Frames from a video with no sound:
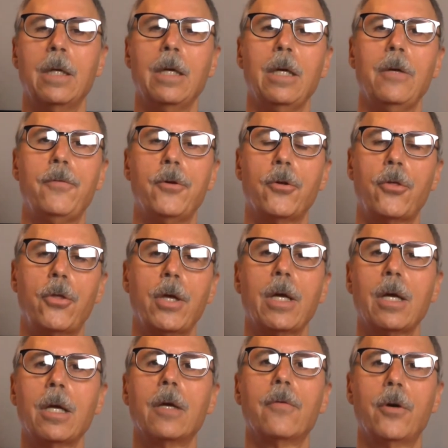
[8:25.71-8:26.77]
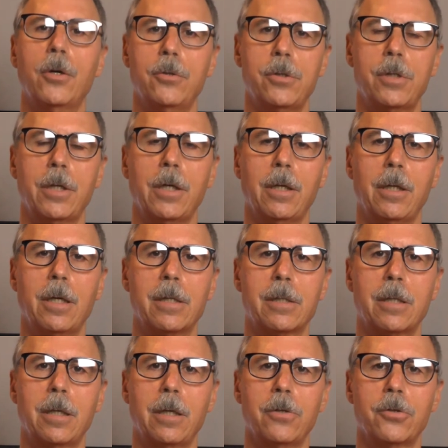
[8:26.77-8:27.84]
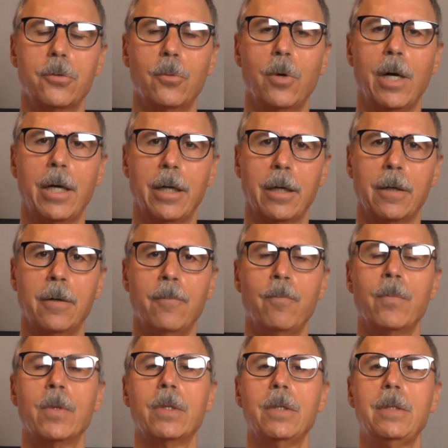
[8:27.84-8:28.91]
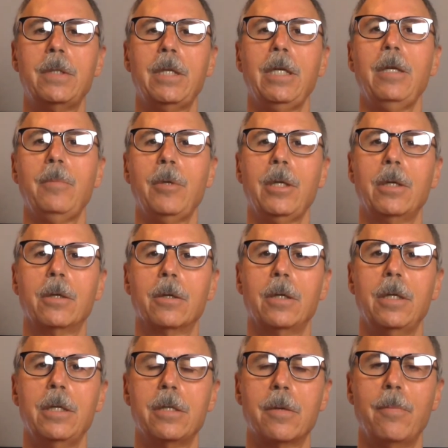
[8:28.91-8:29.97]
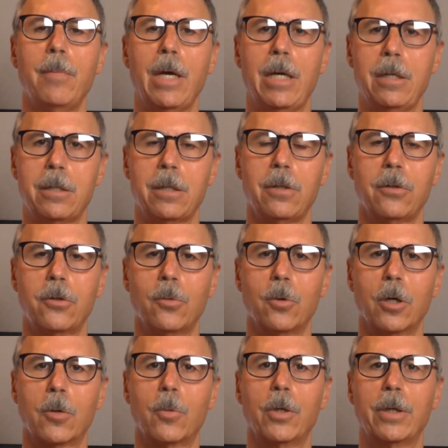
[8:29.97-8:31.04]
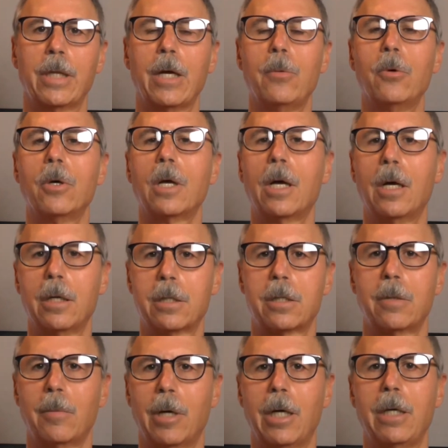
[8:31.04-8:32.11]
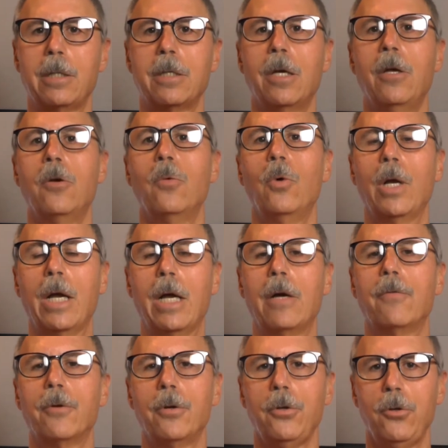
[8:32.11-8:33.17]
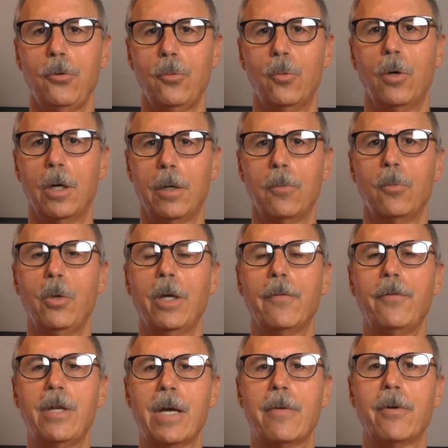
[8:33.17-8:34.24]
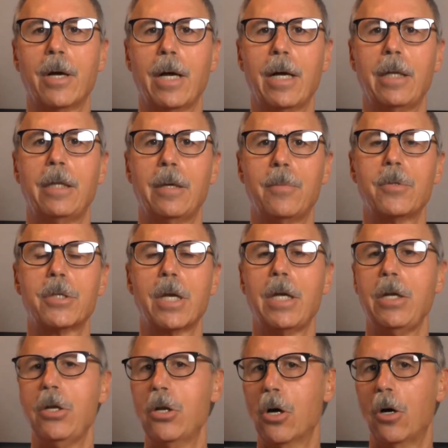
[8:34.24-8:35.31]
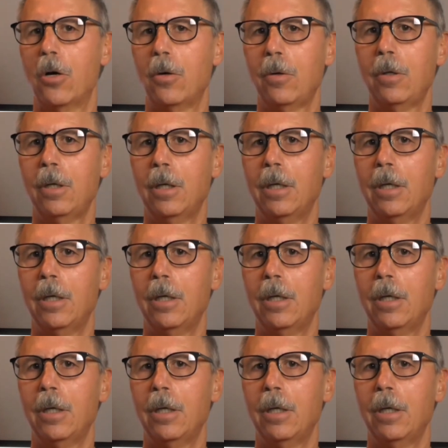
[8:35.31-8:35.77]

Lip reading: If you're thinking of hosting a destination wedding, the team here is amazing to work with. They will customize whatever you want. We have never had them say no